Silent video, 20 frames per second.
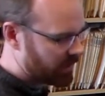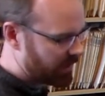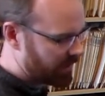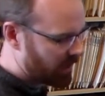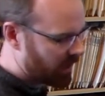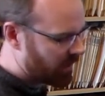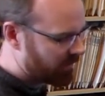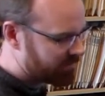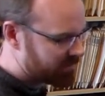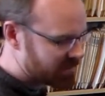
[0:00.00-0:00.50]
a
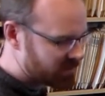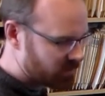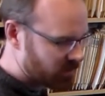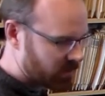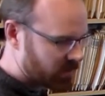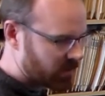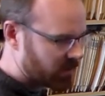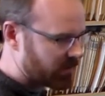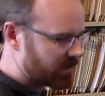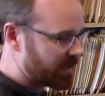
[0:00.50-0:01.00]
office
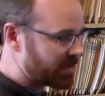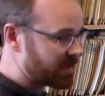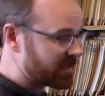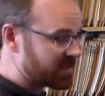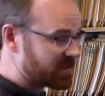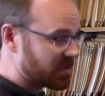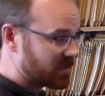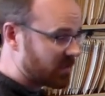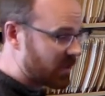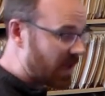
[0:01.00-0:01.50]
worker that
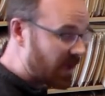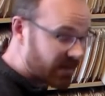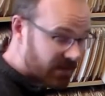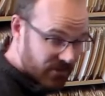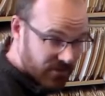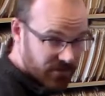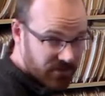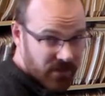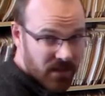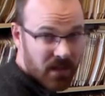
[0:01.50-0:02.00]
does a lot
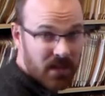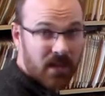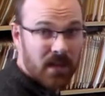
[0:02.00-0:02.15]
of